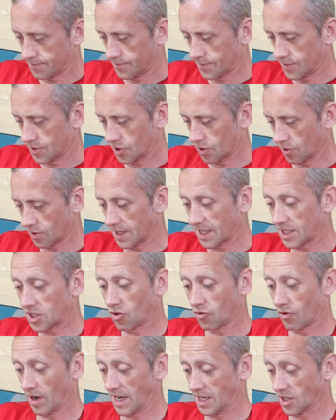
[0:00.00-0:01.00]
So this
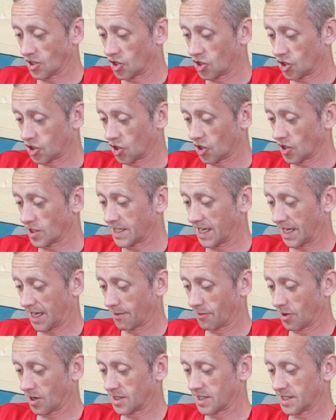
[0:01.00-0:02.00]
green should take
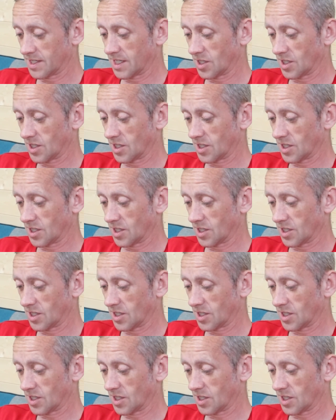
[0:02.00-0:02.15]
him out since